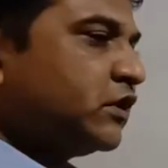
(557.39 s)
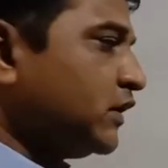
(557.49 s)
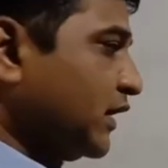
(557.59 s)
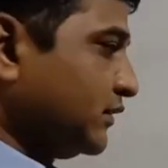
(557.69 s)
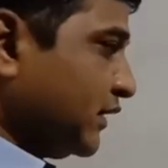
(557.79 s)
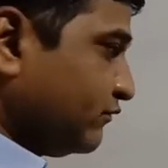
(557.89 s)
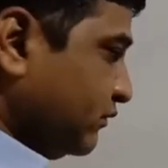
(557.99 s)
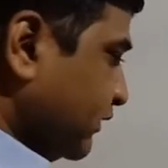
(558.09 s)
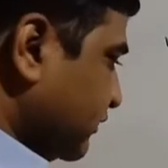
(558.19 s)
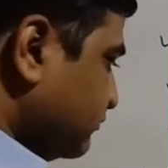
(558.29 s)
And that will
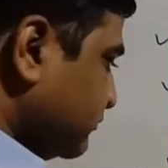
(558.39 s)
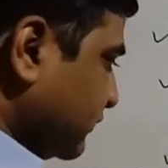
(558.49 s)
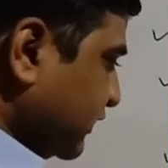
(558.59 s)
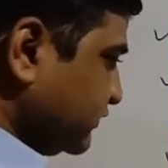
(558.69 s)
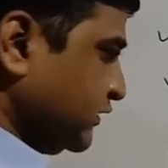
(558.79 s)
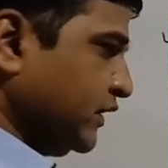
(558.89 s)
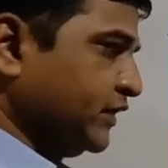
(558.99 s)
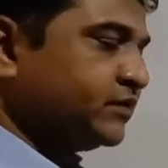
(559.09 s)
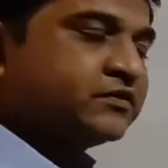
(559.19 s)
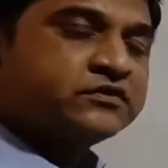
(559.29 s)
become as a
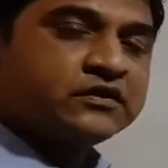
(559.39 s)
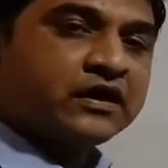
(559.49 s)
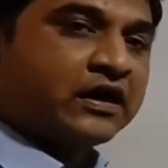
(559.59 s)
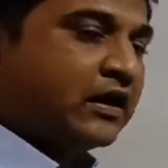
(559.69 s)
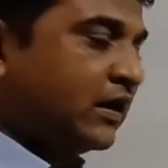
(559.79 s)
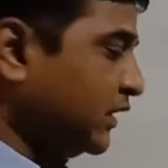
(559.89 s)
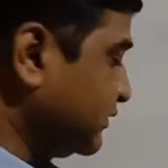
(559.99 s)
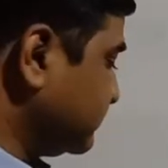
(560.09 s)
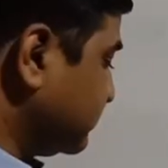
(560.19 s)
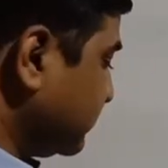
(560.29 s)
8.
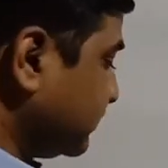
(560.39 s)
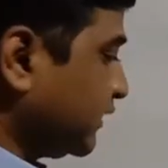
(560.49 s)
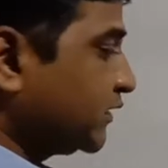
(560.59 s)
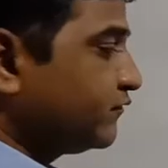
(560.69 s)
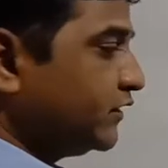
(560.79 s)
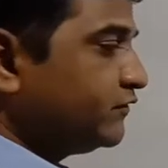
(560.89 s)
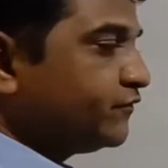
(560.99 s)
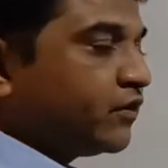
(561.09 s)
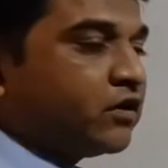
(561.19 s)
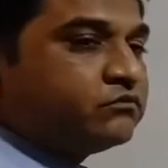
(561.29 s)
And that will
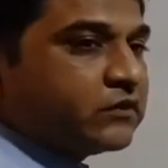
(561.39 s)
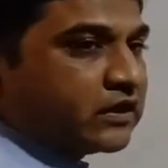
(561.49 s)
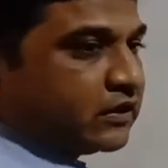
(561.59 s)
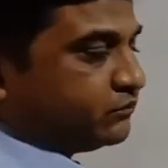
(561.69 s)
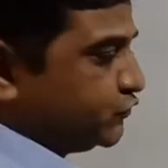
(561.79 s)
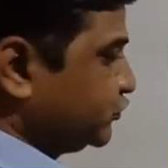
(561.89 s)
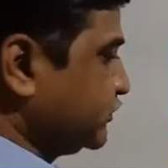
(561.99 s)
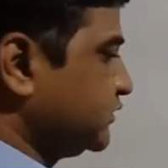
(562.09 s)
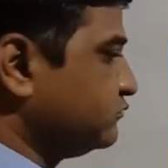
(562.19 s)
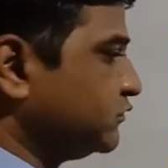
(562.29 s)
form a
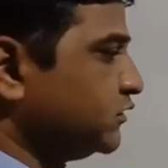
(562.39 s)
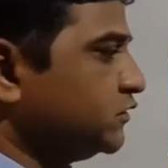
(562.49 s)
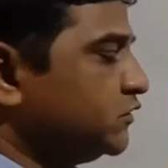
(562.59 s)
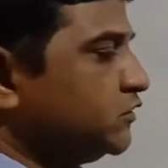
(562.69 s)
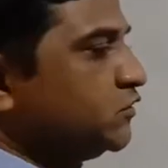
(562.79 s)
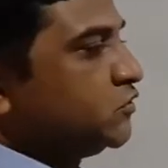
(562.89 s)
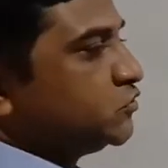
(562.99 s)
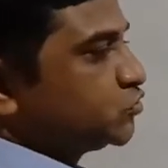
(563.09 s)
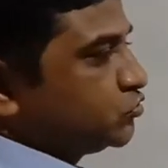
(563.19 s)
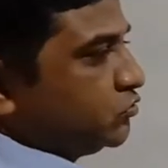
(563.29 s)
composite number.
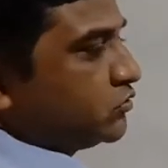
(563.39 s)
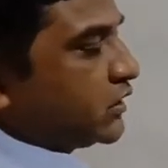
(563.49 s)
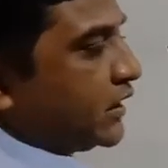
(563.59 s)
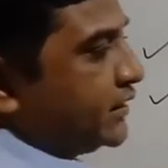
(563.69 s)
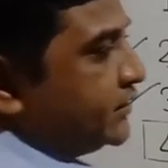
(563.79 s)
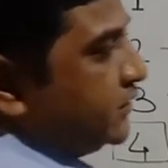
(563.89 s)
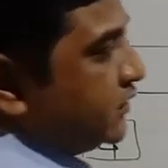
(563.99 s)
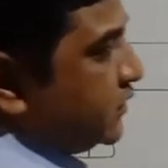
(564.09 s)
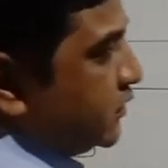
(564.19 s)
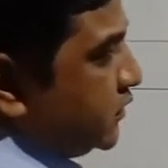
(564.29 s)
So
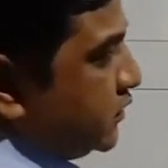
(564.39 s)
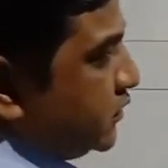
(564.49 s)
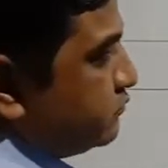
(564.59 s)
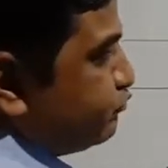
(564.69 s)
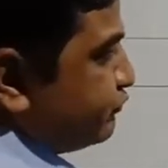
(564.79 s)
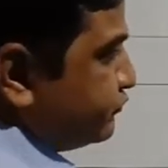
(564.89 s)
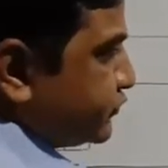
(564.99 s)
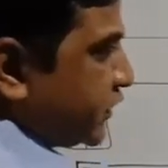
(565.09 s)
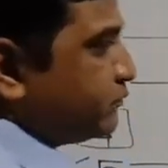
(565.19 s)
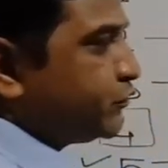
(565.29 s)
writing a
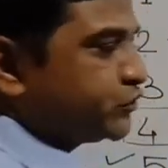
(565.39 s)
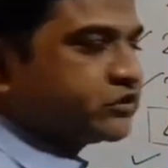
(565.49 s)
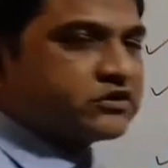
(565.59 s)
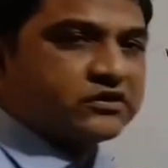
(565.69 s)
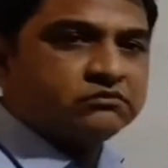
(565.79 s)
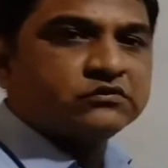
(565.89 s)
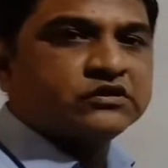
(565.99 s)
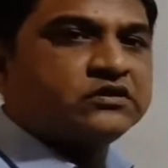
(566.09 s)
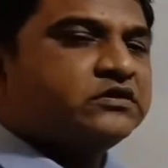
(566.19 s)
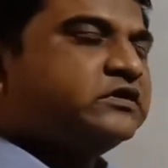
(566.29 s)
composite
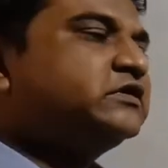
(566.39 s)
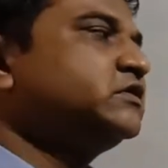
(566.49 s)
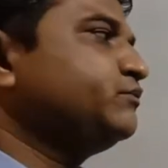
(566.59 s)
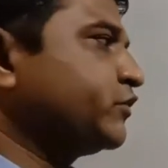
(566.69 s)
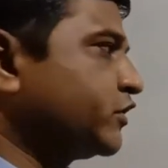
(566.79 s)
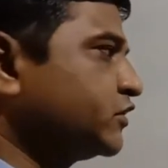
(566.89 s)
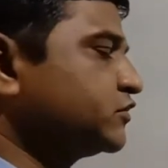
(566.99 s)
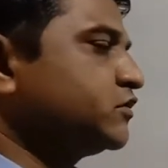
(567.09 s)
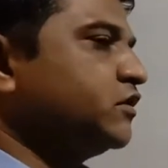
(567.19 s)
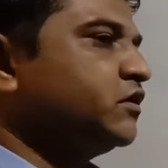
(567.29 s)
number in the
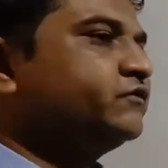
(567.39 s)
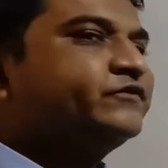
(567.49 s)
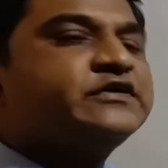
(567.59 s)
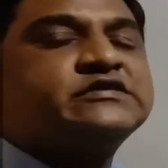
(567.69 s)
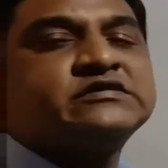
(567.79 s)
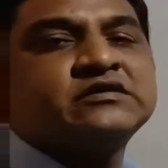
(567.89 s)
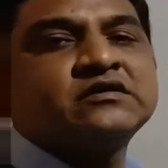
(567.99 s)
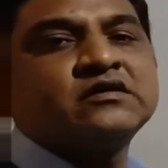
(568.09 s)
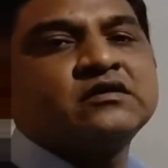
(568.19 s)
product of its